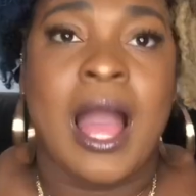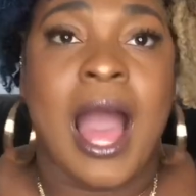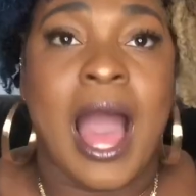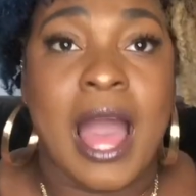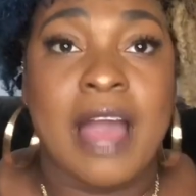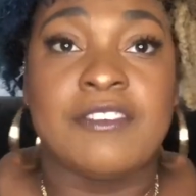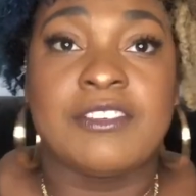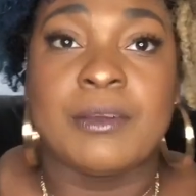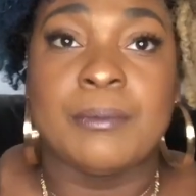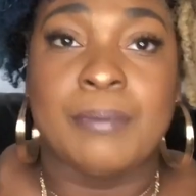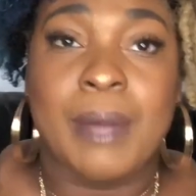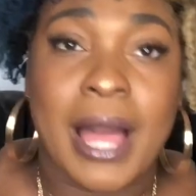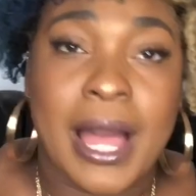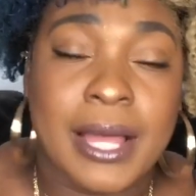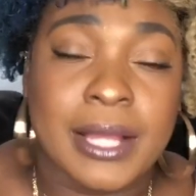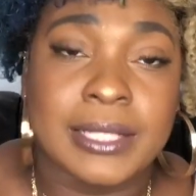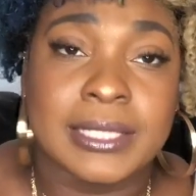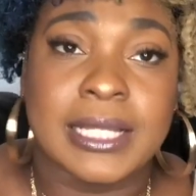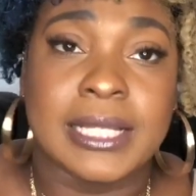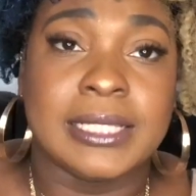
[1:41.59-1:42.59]
I have
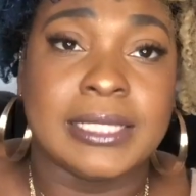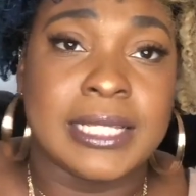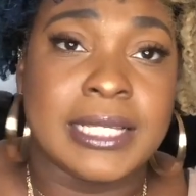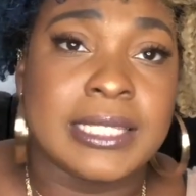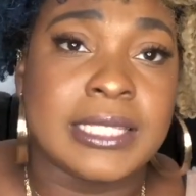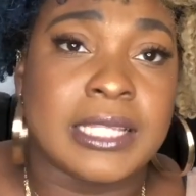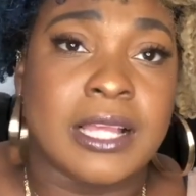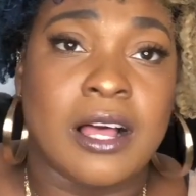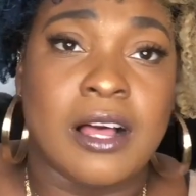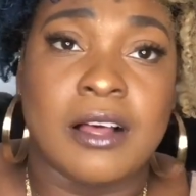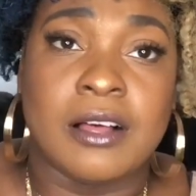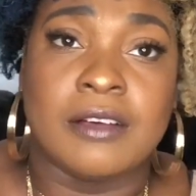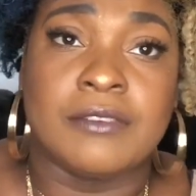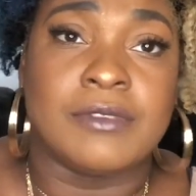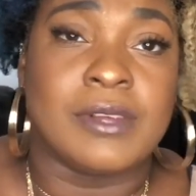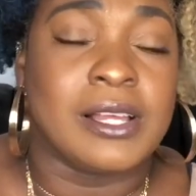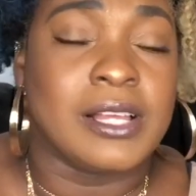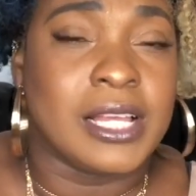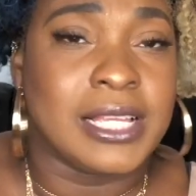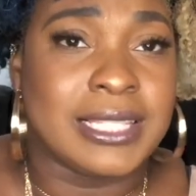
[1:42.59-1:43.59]
compiled a list of
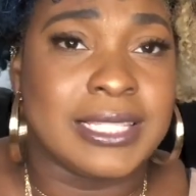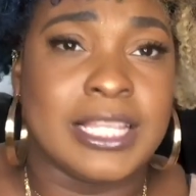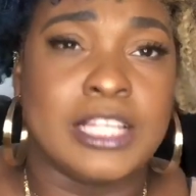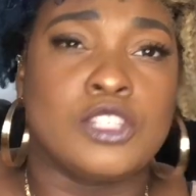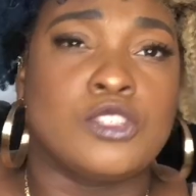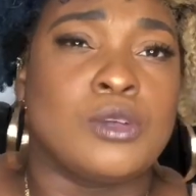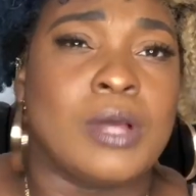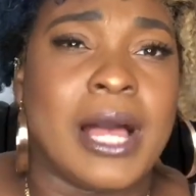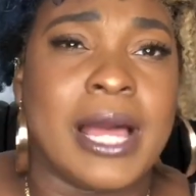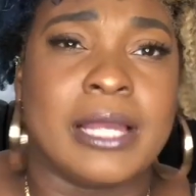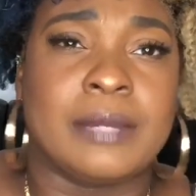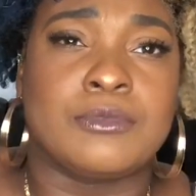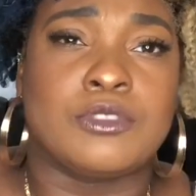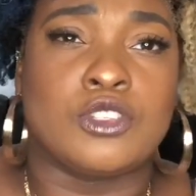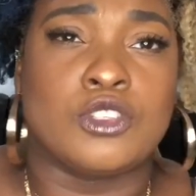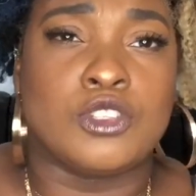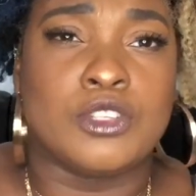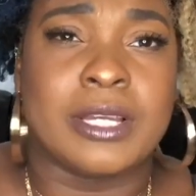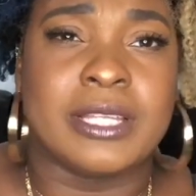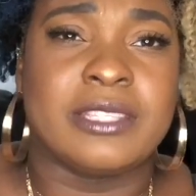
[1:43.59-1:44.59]
essential items
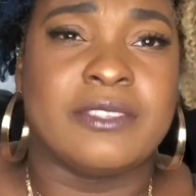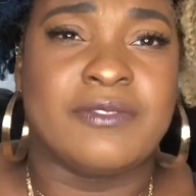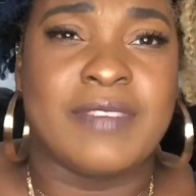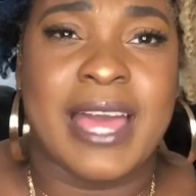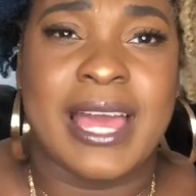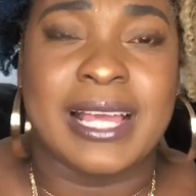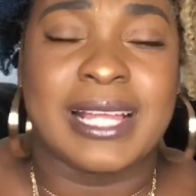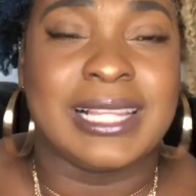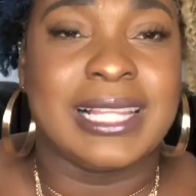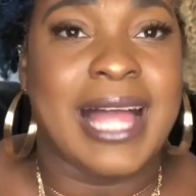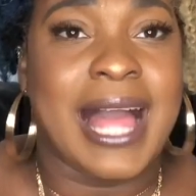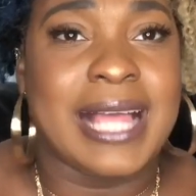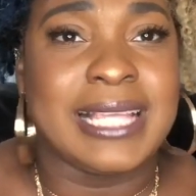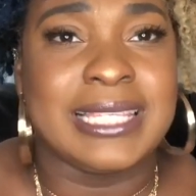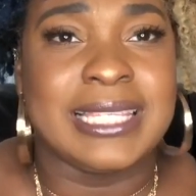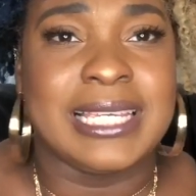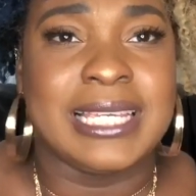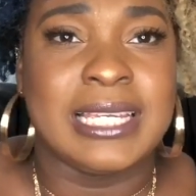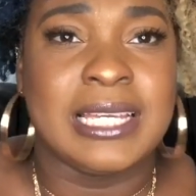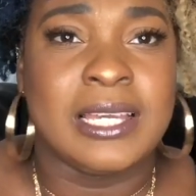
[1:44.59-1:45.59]
to dress fat
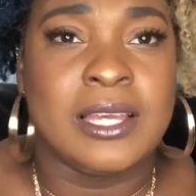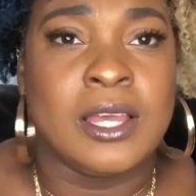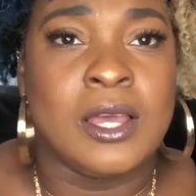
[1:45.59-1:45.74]
classy